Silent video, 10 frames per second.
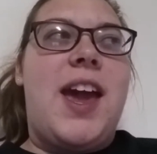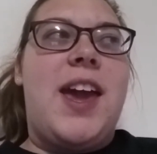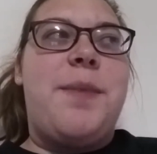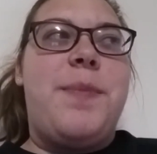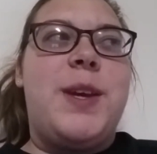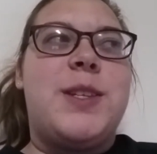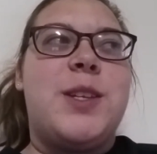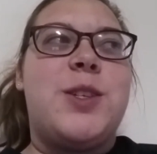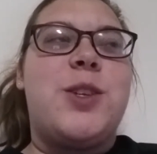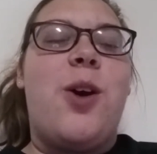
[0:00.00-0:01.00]
it makes
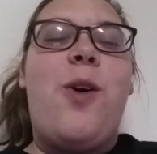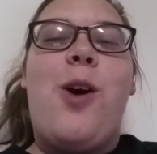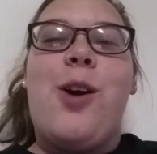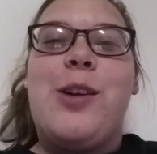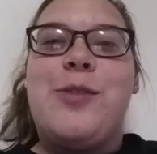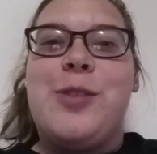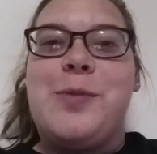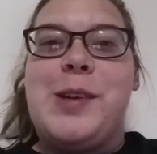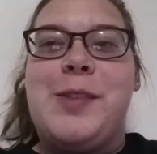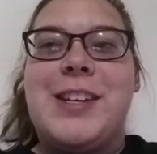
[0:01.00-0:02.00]
it so hard for
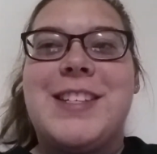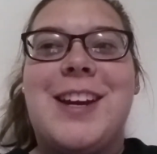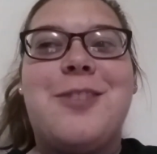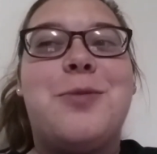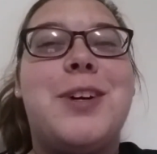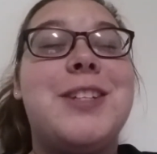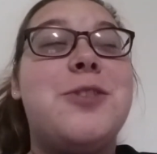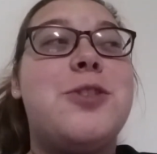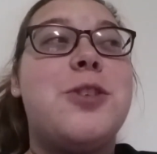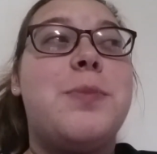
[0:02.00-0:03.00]
me, because I want
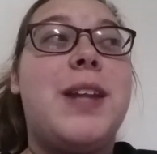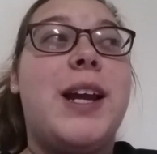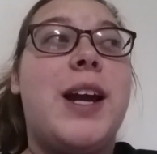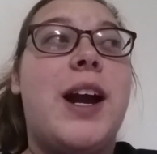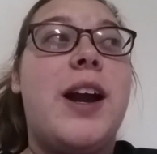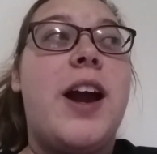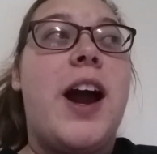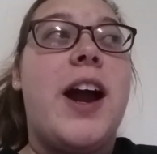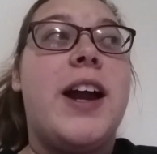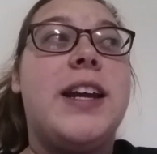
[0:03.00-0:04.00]
to, so like,
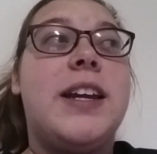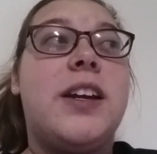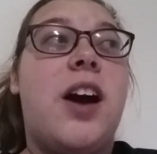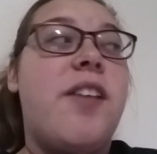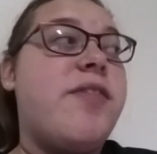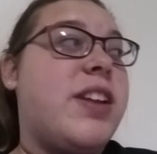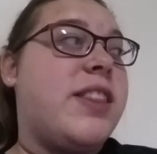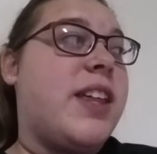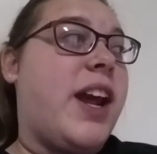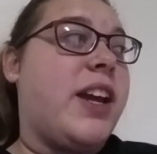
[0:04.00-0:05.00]
I get
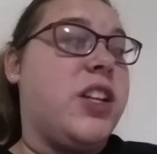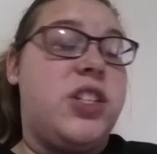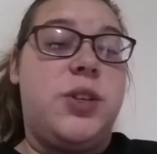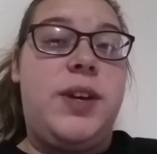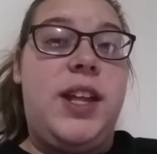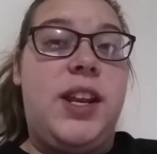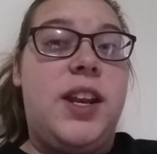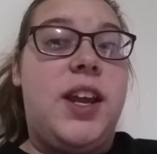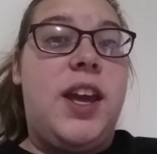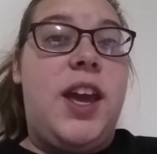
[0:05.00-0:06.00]
confident that I could do it,
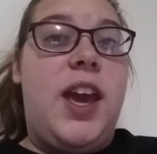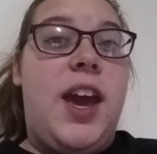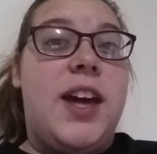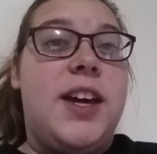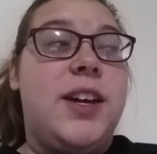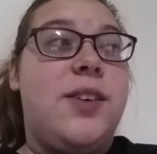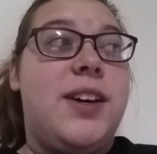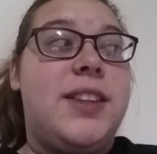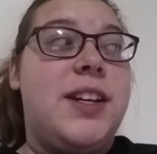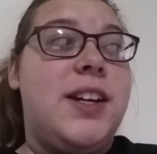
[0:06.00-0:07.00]
and I go
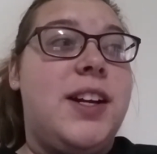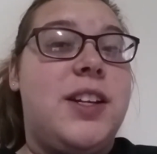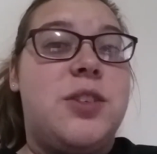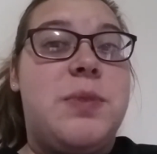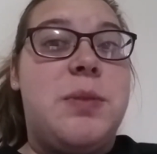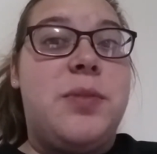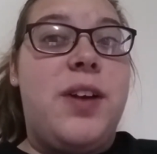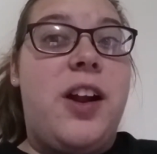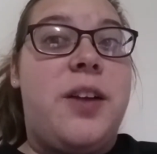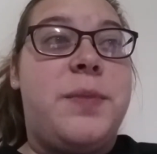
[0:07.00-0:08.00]
out there and there's people
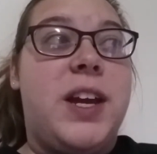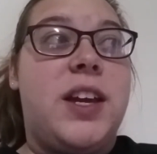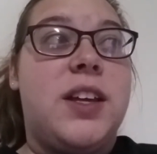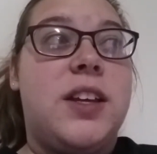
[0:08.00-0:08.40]
around, and I'm like,